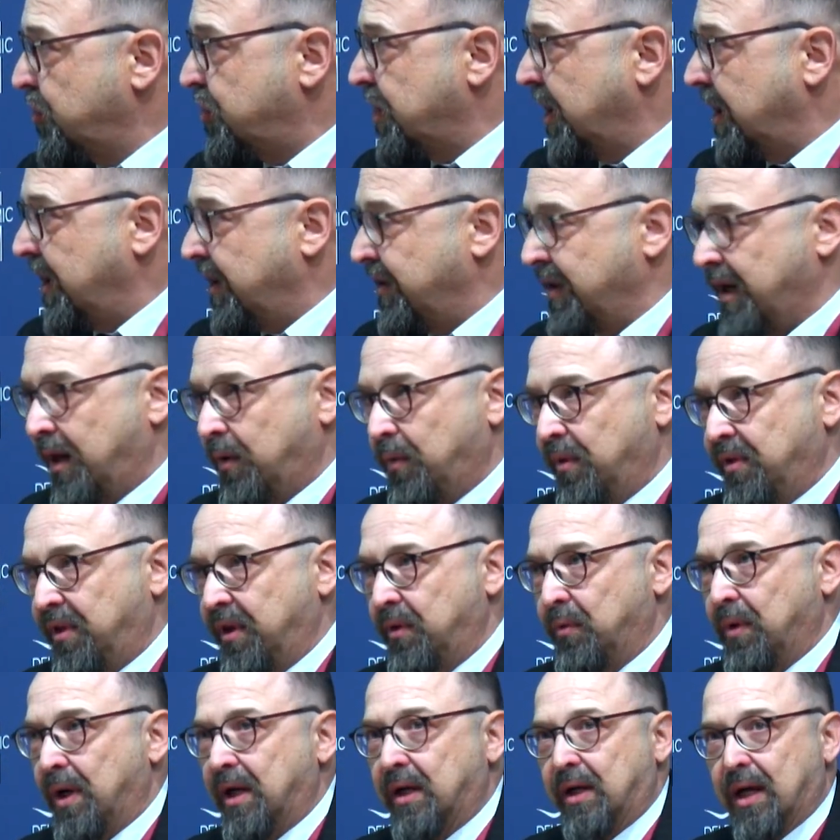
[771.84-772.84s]
they're within
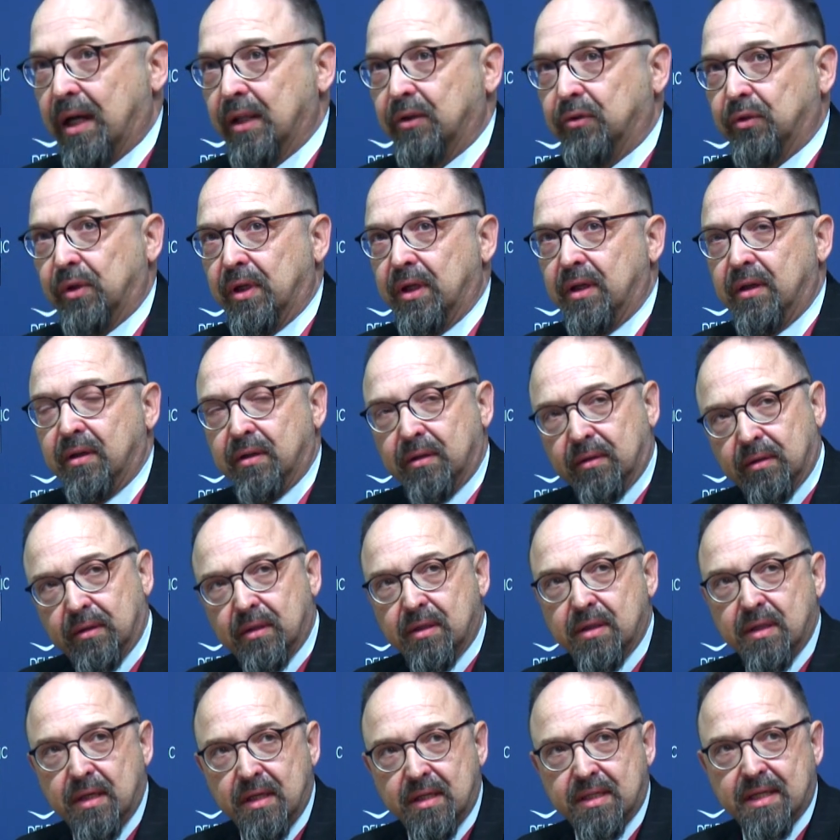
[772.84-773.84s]
one country.
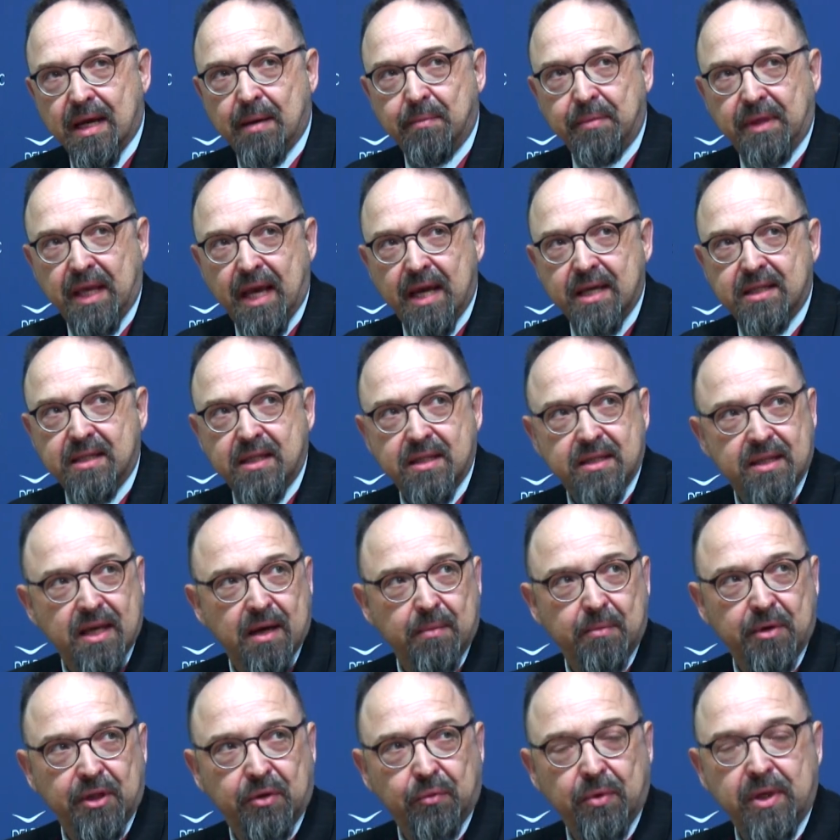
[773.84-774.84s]
In some cases, they're
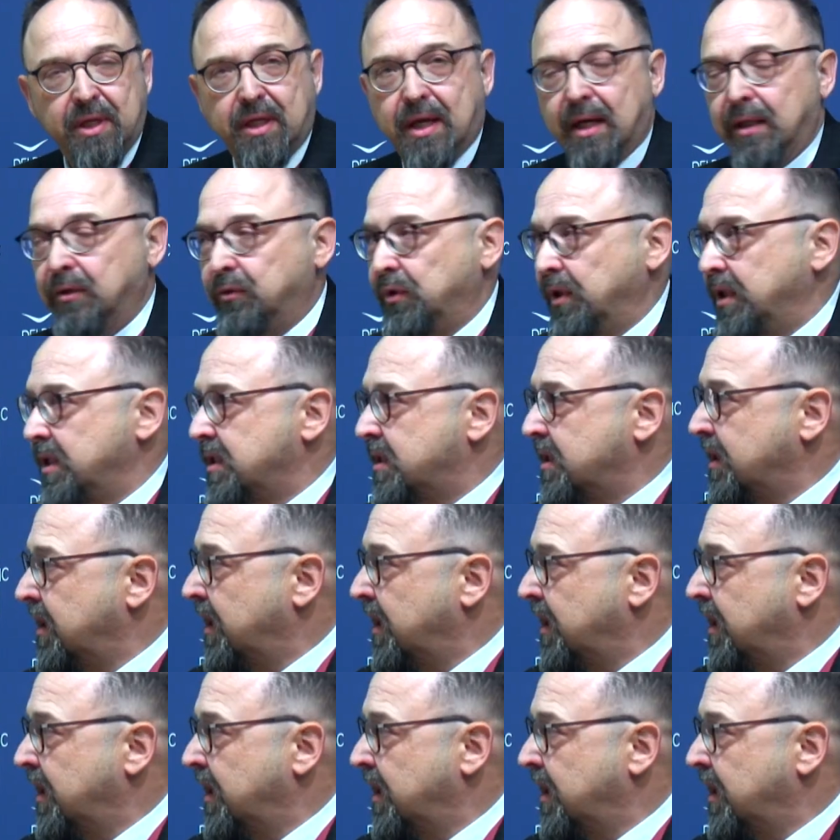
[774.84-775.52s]
between countries.